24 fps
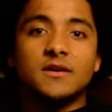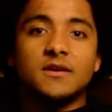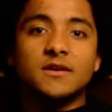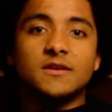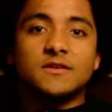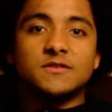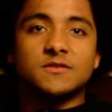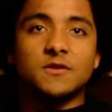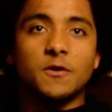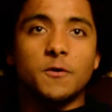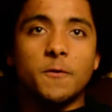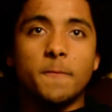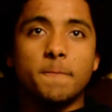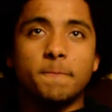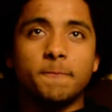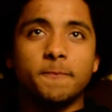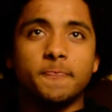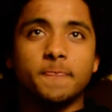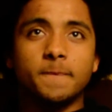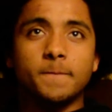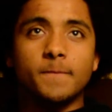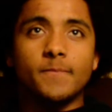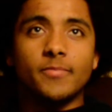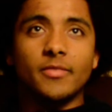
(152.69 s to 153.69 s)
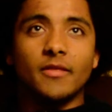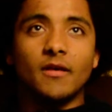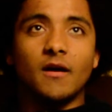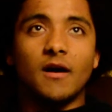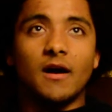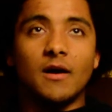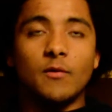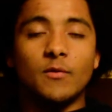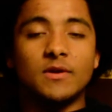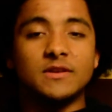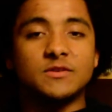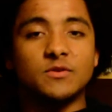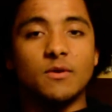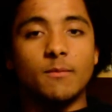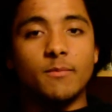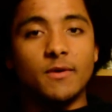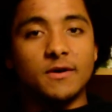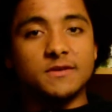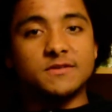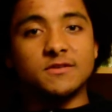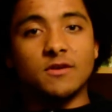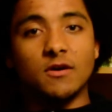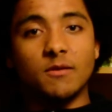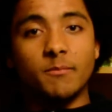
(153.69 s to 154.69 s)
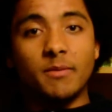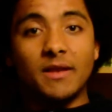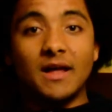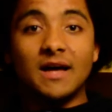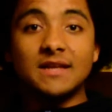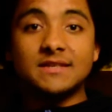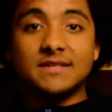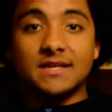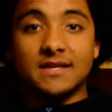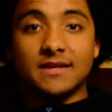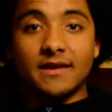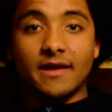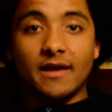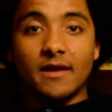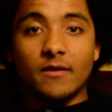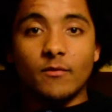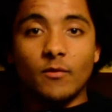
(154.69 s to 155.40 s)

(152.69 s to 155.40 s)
So I went to a Bostock planting day